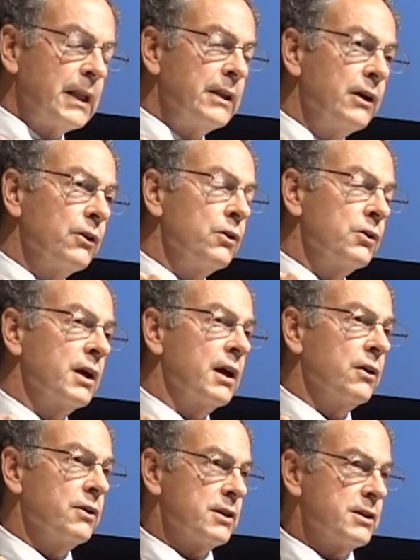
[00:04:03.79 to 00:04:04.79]
their own
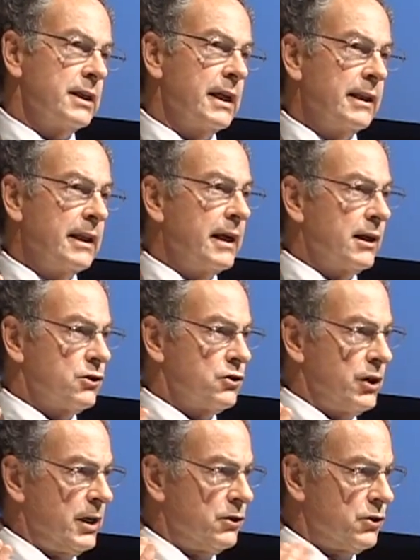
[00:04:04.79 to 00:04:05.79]
currency, and they
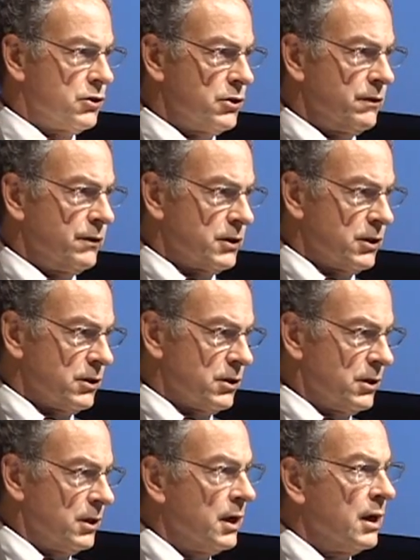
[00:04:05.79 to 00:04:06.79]
exchange
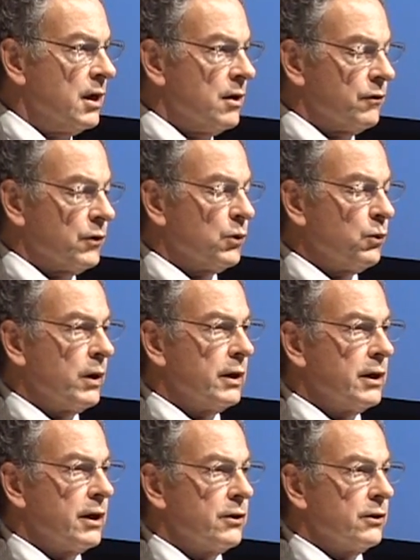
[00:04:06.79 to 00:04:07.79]
services for one
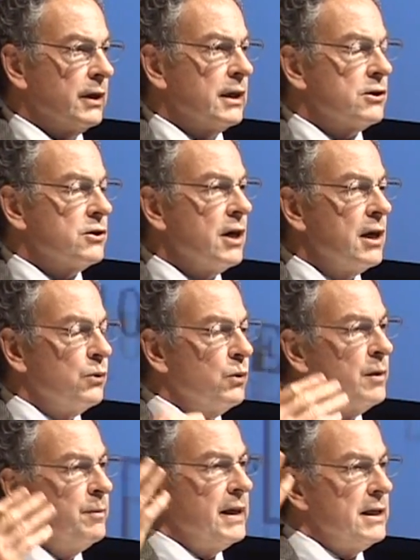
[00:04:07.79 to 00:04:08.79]
another. And it's not
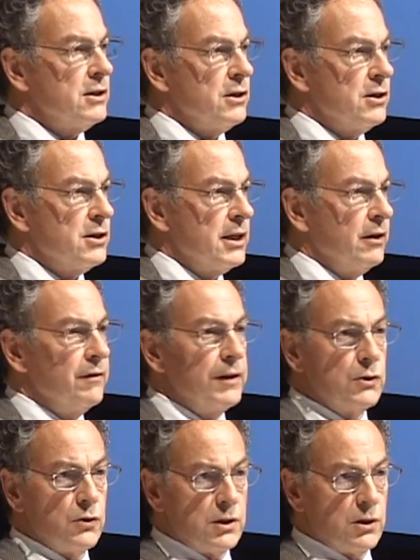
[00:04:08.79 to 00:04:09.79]
one based in
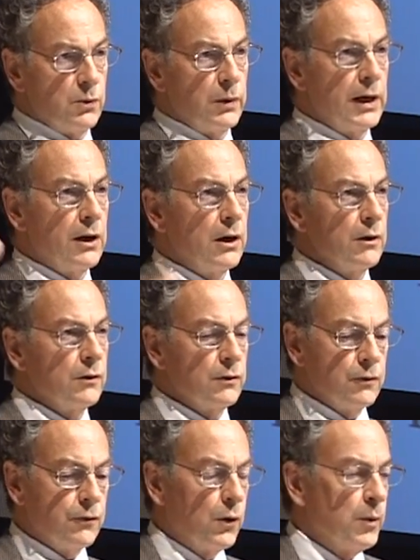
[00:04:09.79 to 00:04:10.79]
self-interest, the way our
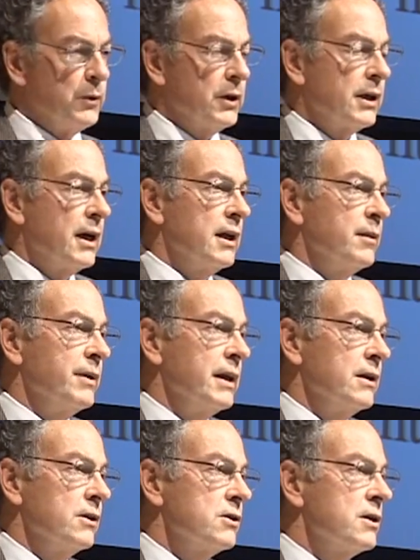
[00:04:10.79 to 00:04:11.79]
formal economy
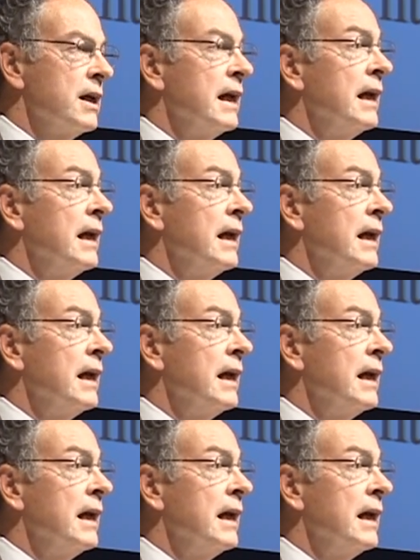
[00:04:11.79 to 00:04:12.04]
is.